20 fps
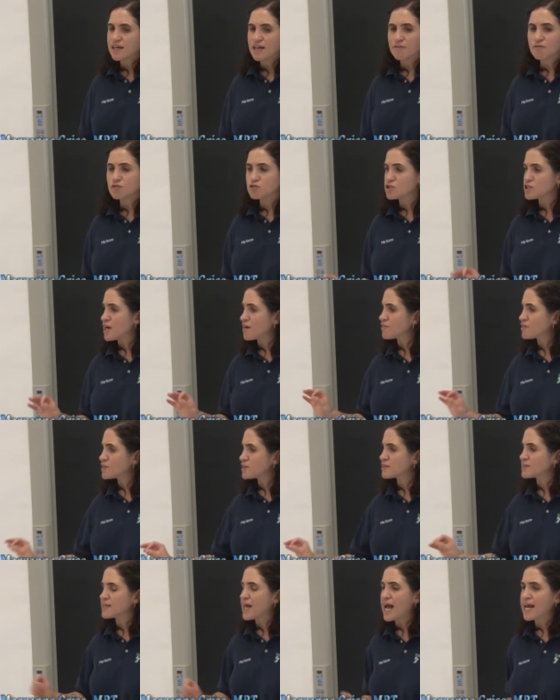if you just have a
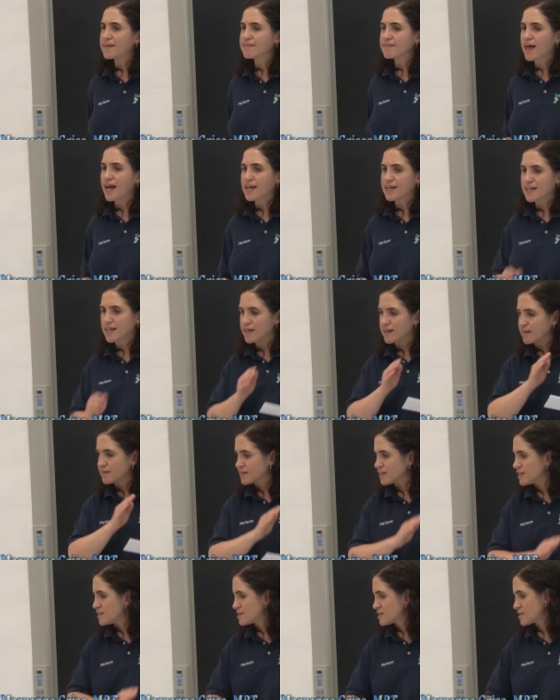little night light, it at
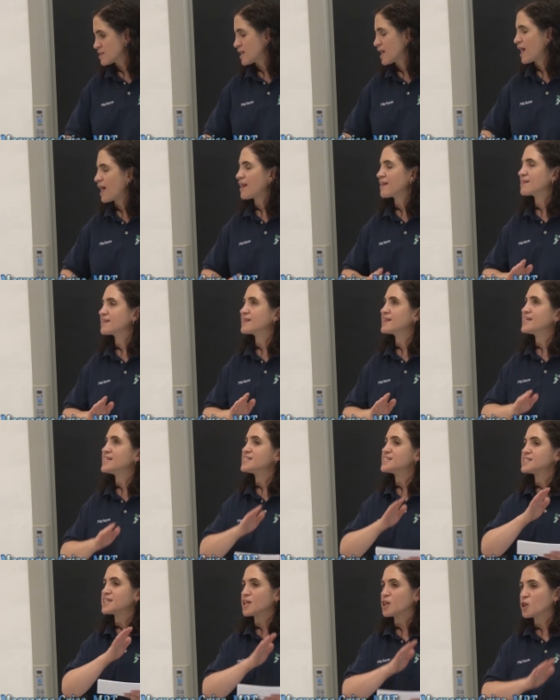least at
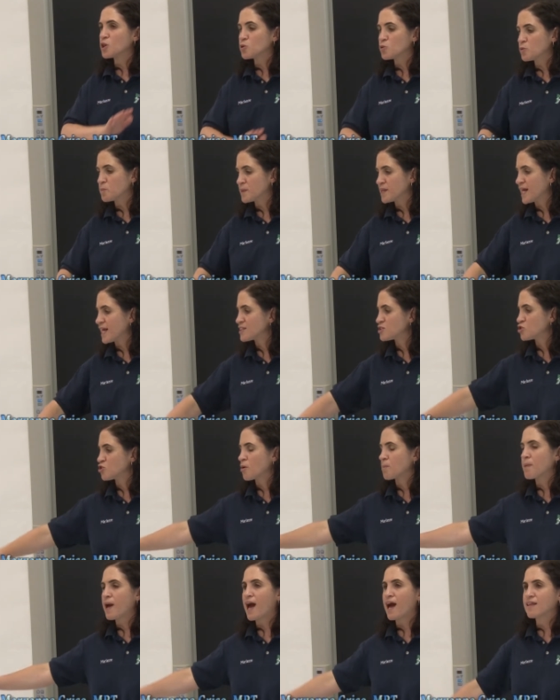least illuminates
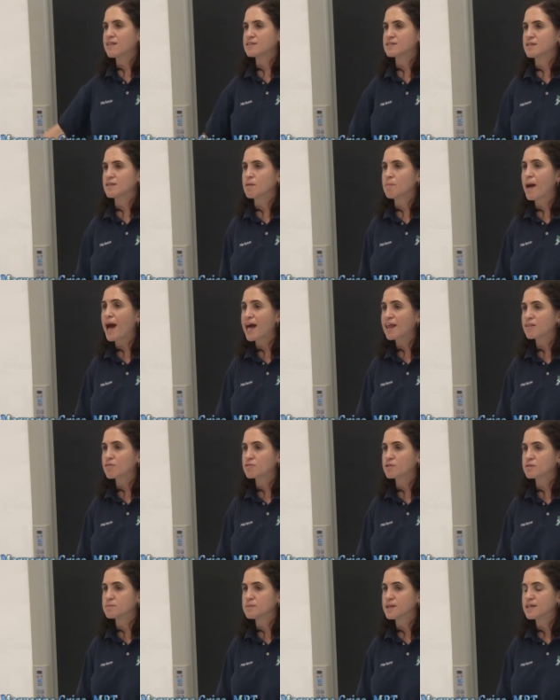your path to the
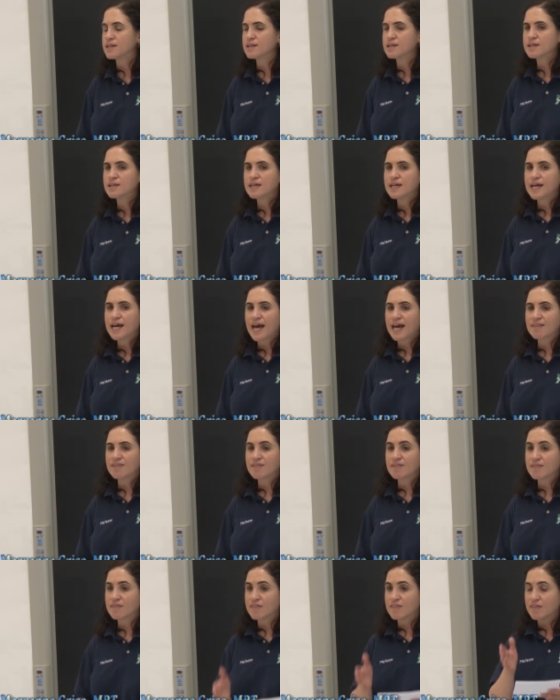bathroom,
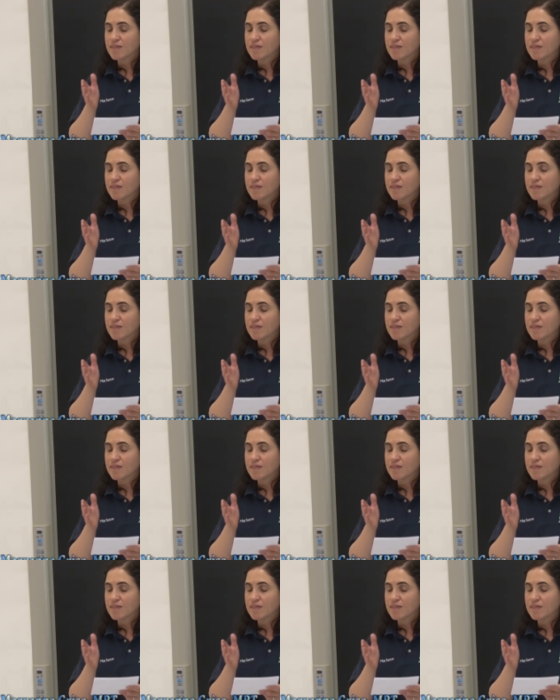and